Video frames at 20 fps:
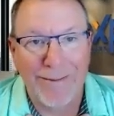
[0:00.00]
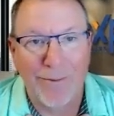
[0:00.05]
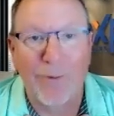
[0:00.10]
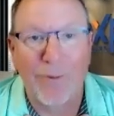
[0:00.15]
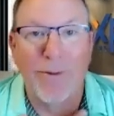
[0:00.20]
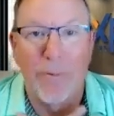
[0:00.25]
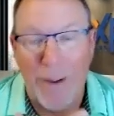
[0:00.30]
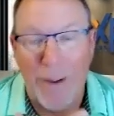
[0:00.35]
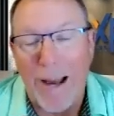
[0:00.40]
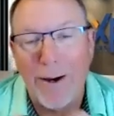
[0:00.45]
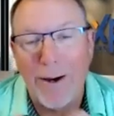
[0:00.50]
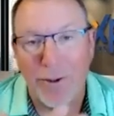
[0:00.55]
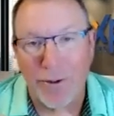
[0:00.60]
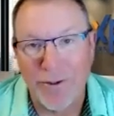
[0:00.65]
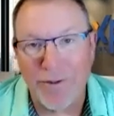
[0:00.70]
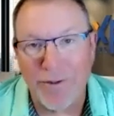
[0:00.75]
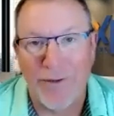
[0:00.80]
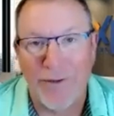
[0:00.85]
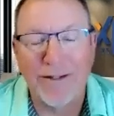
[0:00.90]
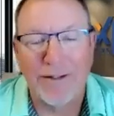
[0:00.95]
Or the
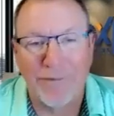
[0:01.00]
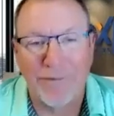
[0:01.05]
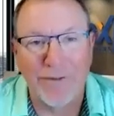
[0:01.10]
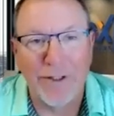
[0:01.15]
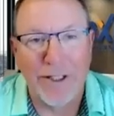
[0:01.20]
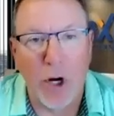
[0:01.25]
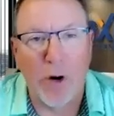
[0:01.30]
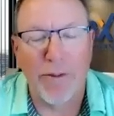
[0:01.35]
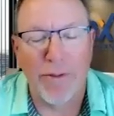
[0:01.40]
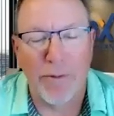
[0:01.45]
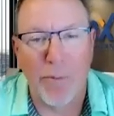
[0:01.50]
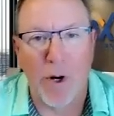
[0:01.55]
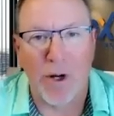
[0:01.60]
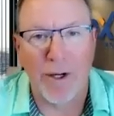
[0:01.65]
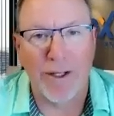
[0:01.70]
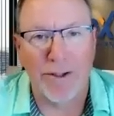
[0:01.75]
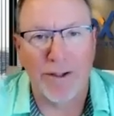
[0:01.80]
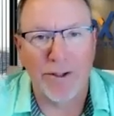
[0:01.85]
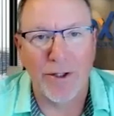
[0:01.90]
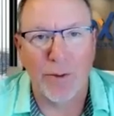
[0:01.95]
buyers effectively are the
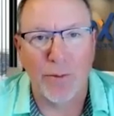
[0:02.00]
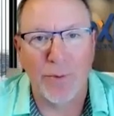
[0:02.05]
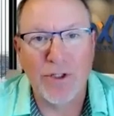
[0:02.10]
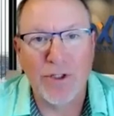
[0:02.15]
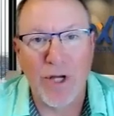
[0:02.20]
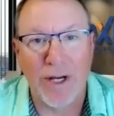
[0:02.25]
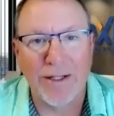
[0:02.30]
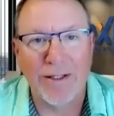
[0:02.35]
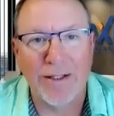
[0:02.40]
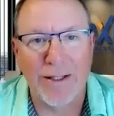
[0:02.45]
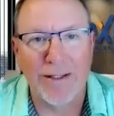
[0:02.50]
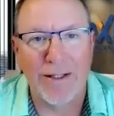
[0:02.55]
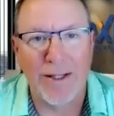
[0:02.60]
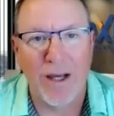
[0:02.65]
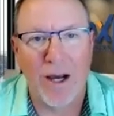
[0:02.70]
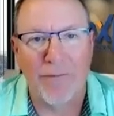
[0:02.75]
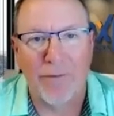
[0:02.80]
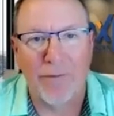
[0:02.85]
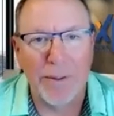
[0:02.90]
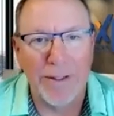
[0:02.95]
market. They're rejecting the
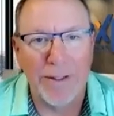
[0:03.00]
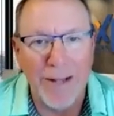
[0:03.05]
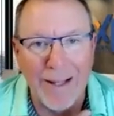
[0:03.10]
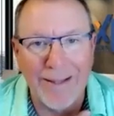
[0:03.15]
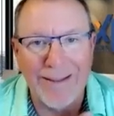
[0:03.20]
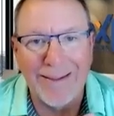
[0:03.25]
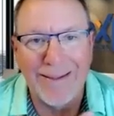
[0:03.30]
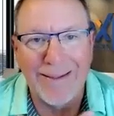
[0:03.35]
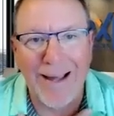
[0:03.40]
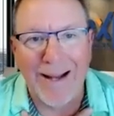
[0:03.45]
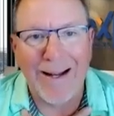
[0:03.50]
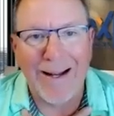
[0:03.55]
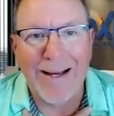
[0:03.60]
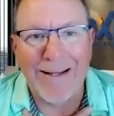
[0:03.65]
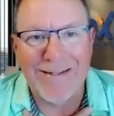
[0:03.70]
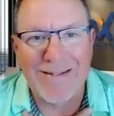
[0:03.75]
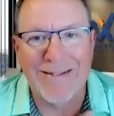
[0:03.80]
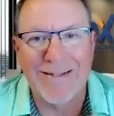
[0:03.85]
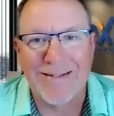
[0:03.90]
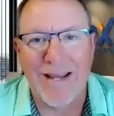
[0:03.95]
offer, but not
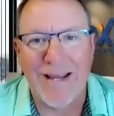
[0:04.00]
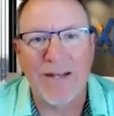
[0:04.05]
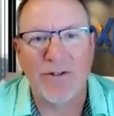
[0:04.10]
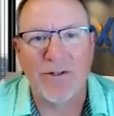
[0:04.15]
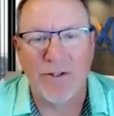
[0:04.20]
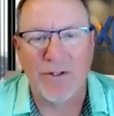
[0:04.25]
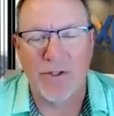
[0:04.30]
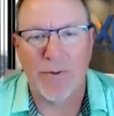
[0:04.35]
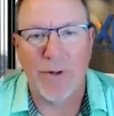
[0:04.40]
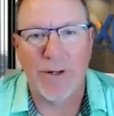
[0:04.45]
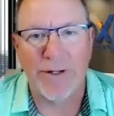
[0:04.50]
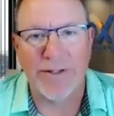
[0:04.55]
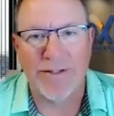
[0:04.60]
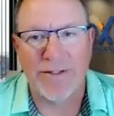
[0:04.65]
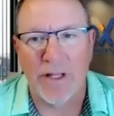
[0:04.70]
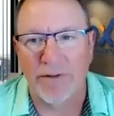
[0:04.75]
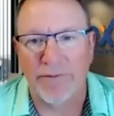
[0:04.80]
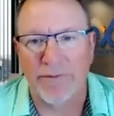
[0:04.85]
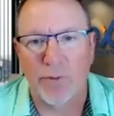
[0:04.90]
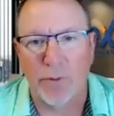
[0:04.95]
us as agents trying to
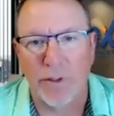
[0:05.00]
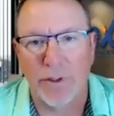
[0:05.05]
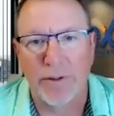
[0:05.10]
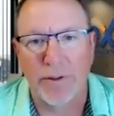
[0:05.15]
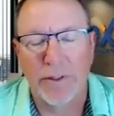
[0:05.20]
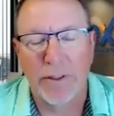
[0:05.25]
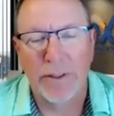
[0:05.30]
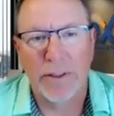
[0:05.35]
sell it for you.